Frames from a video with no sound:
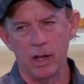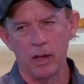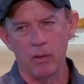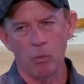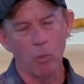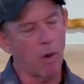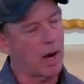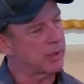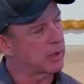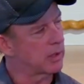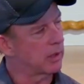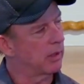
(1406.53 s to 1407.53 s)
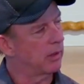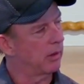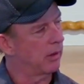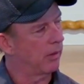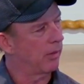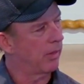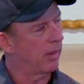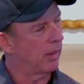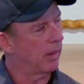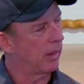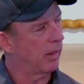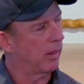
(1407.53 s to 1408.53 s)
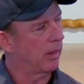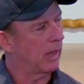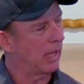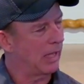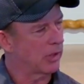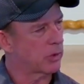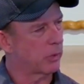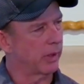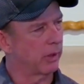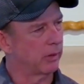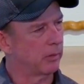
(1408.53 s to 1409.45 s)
watch Israel